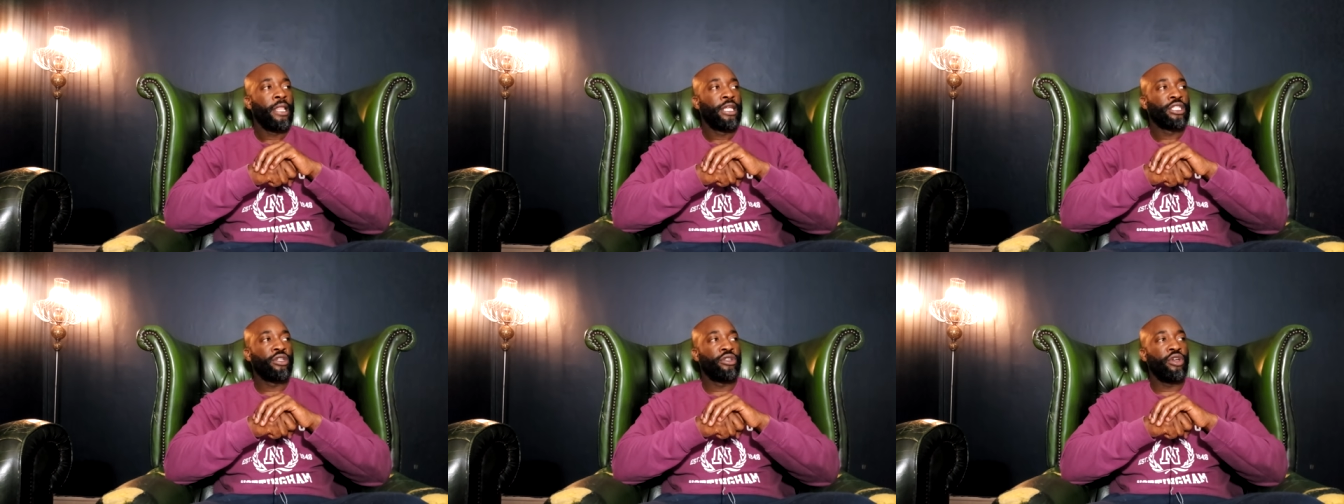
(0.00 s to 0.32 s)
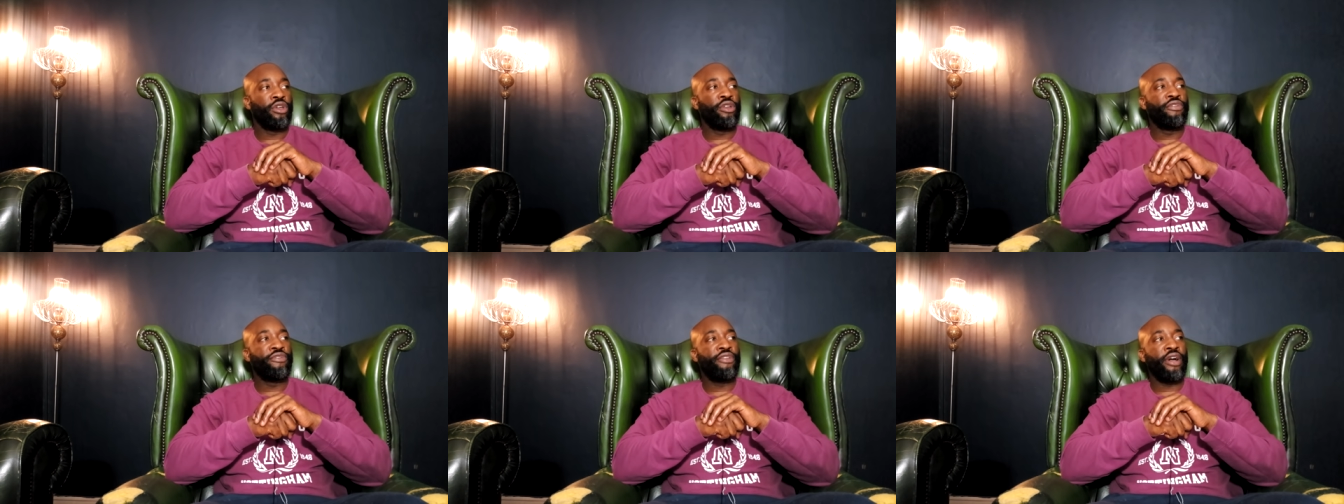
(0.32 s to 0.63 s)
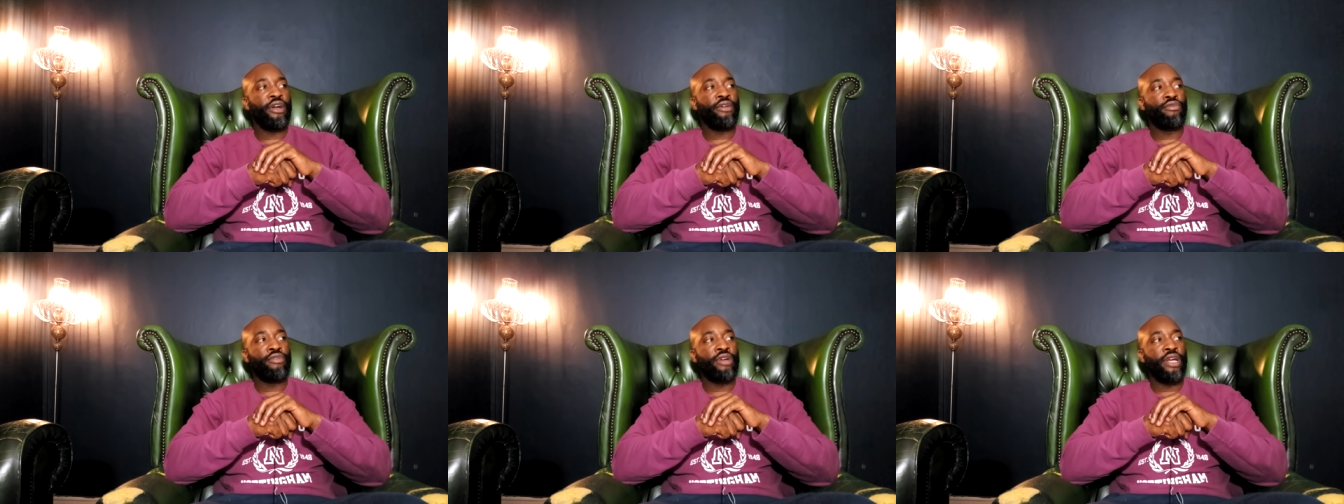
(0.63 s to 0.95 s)
So the only
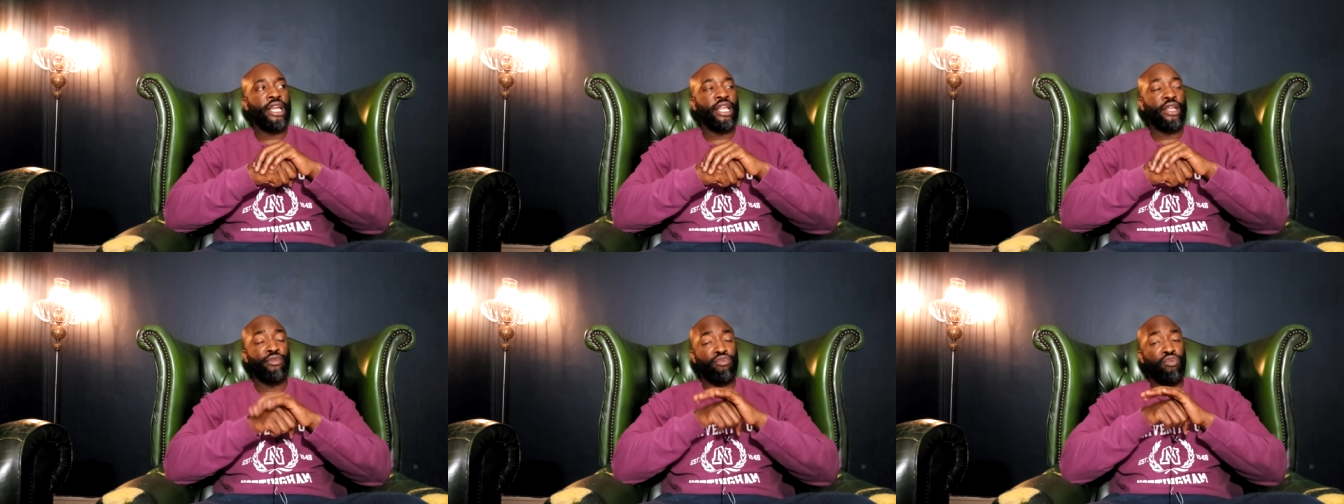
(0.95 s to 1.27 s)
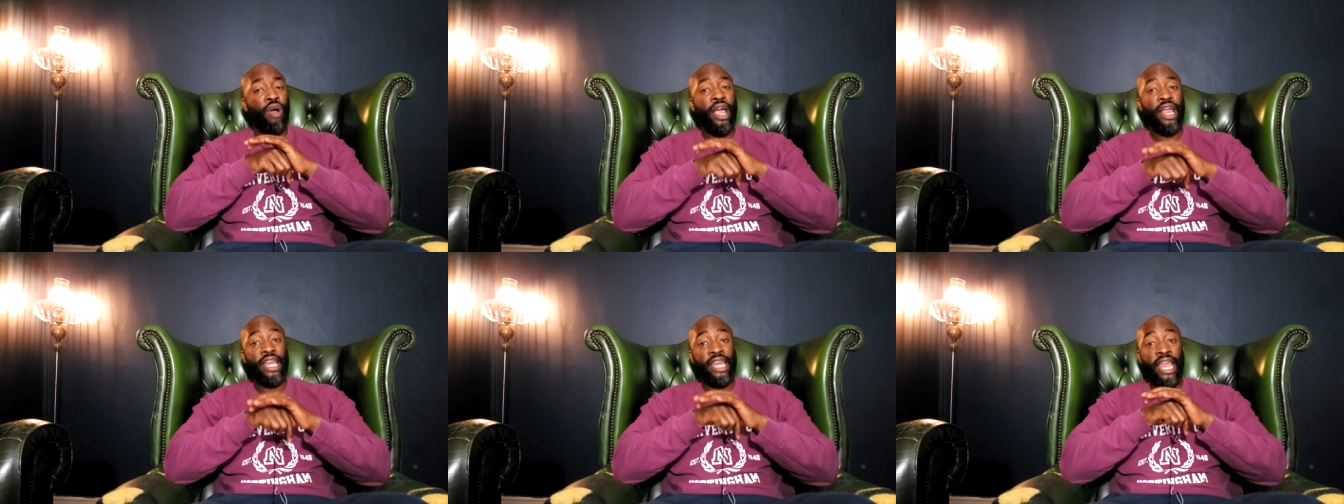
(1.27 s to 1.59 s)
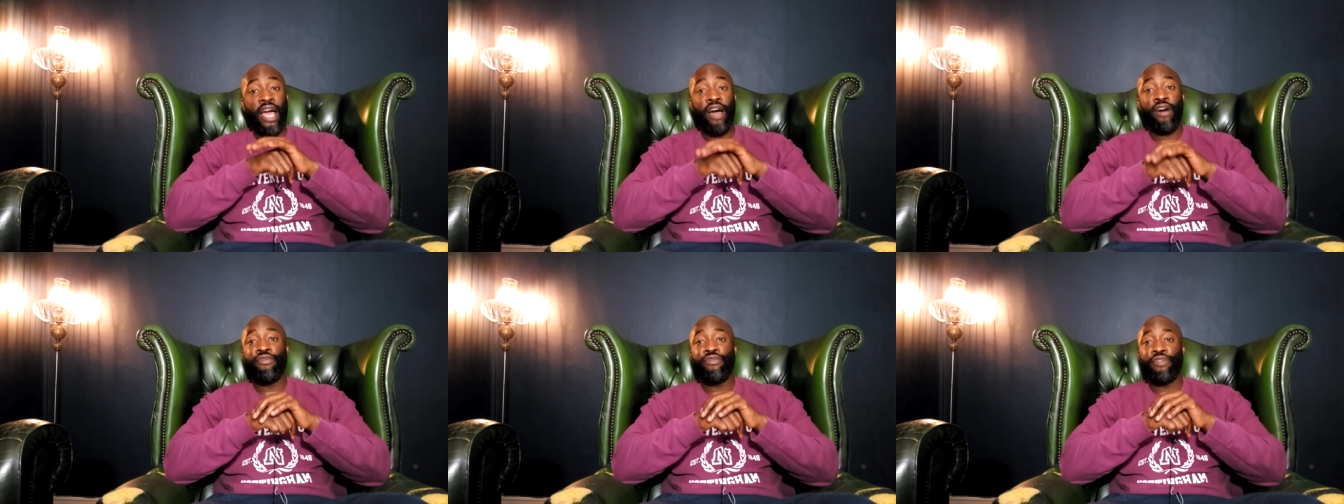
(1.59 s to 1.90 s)
fight really right
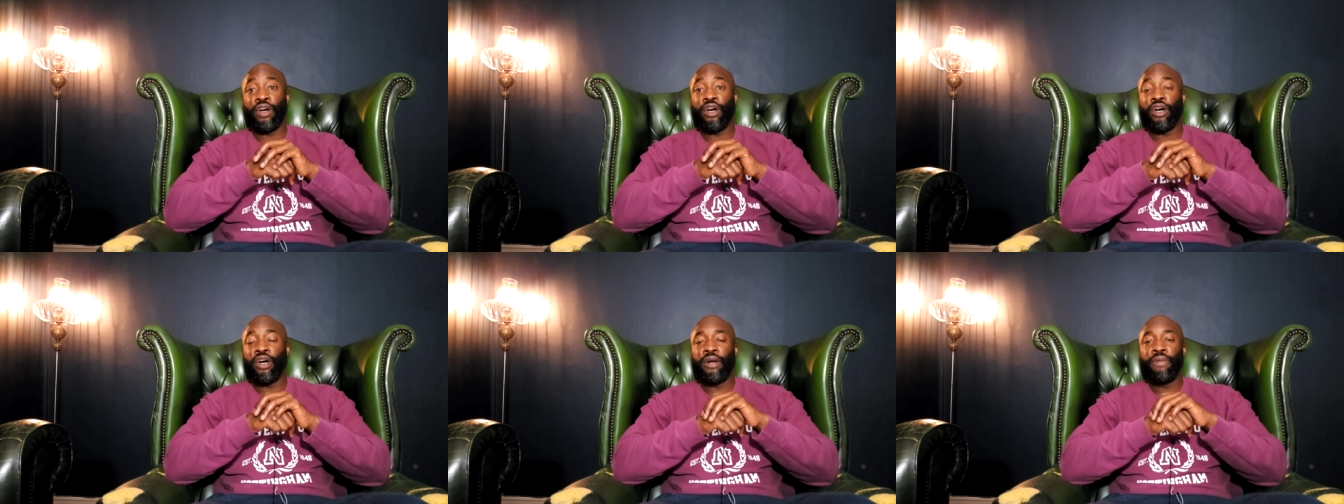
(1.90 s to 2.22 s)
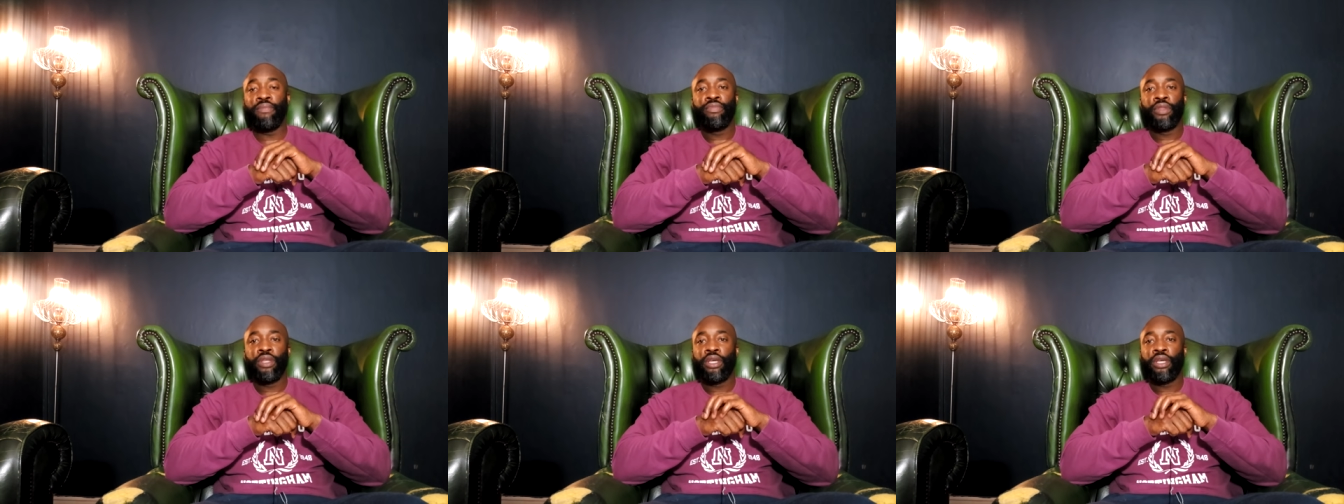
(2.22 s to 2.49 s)
now for her